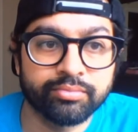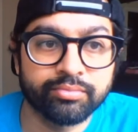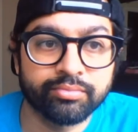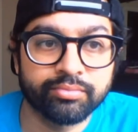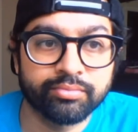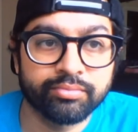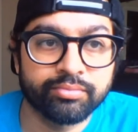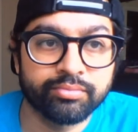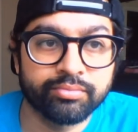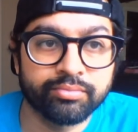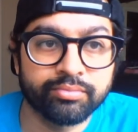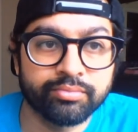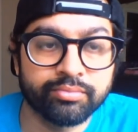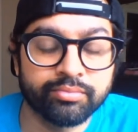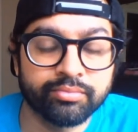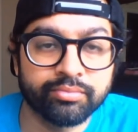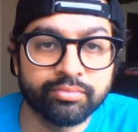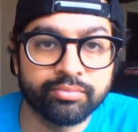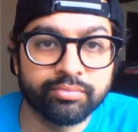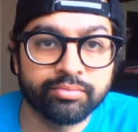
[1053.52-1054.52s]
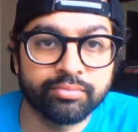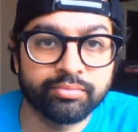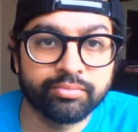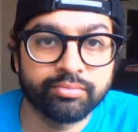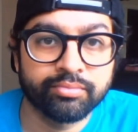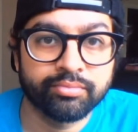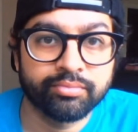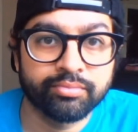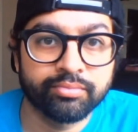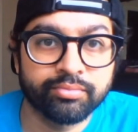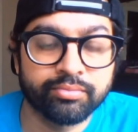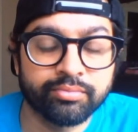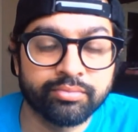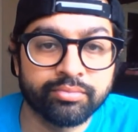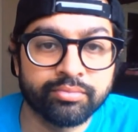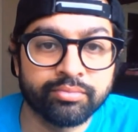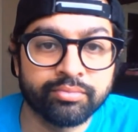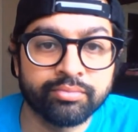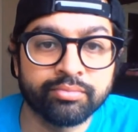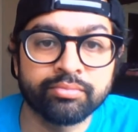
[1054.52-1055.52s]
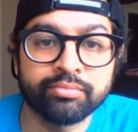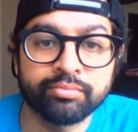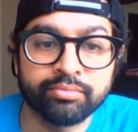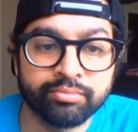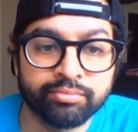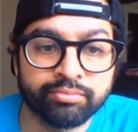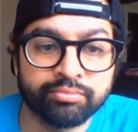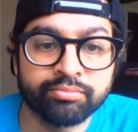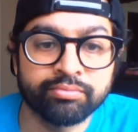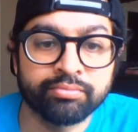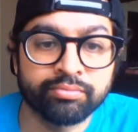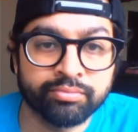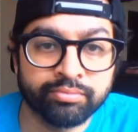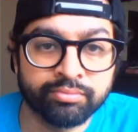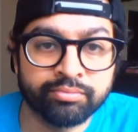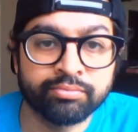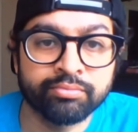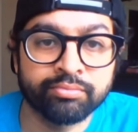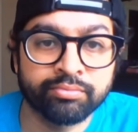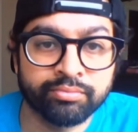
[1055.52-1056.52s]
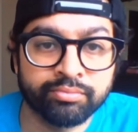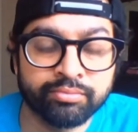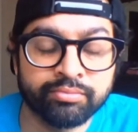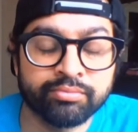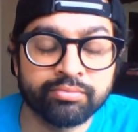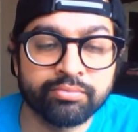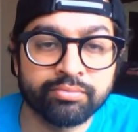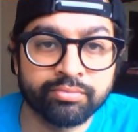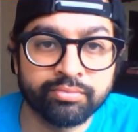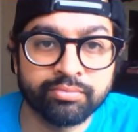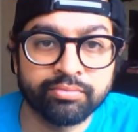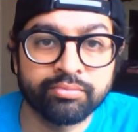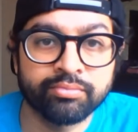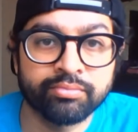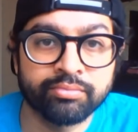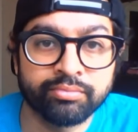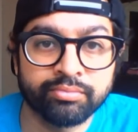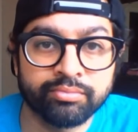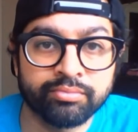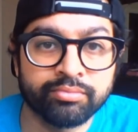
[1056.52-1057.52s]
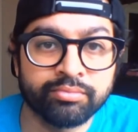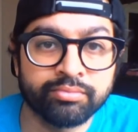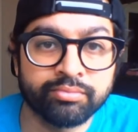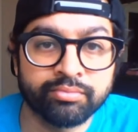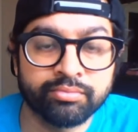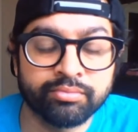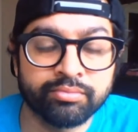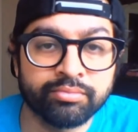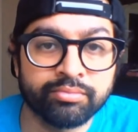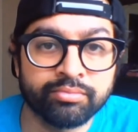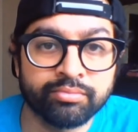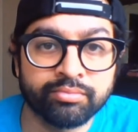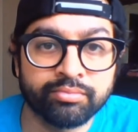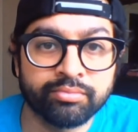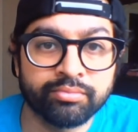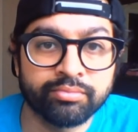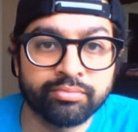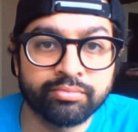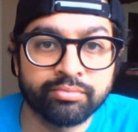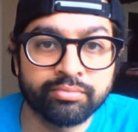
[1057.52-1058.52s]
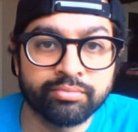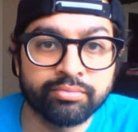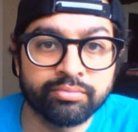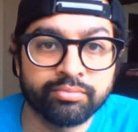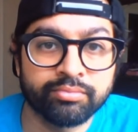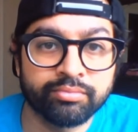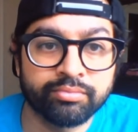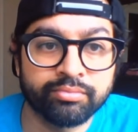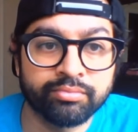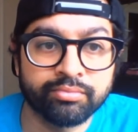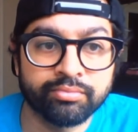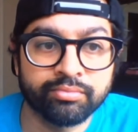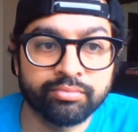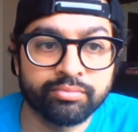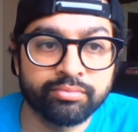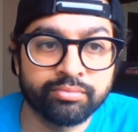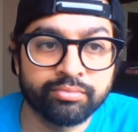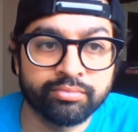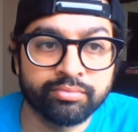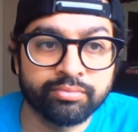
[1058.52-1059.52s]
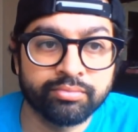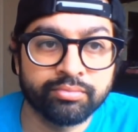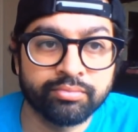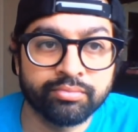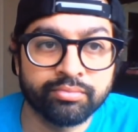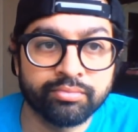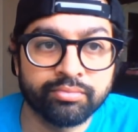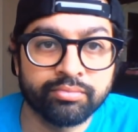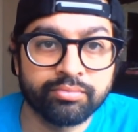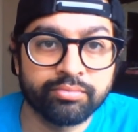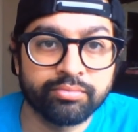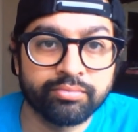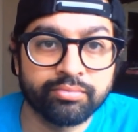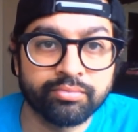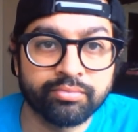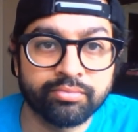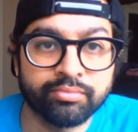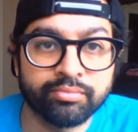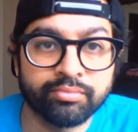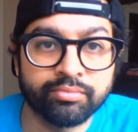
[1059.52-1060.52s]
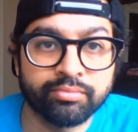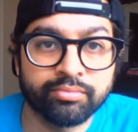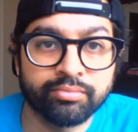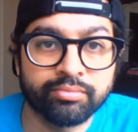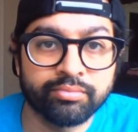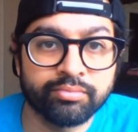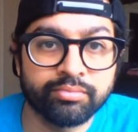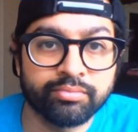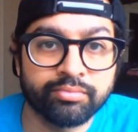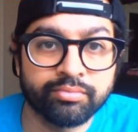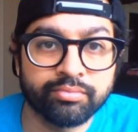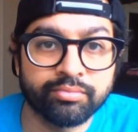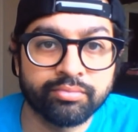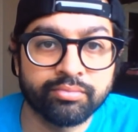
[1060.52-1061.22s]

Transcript: No words are spoken by the person on screen.